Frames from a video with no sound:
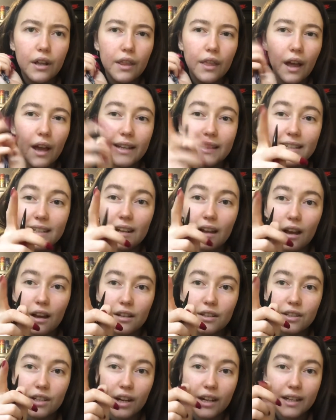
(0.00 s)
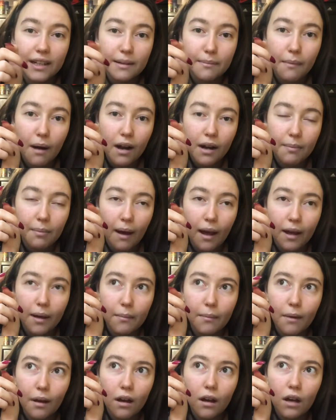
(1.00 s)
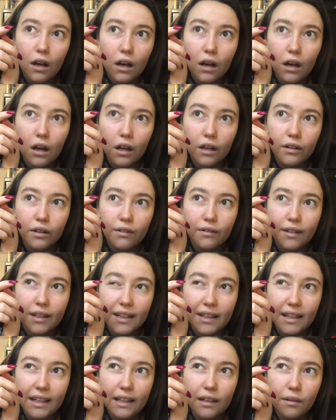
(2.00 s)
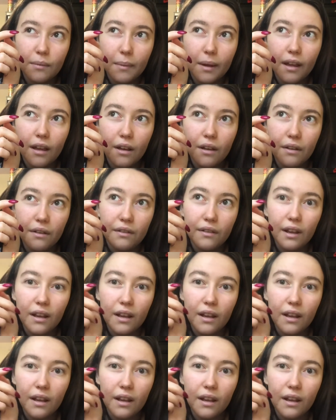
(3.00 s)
I did last year, I did a mukbang, but I don't really eat on my own.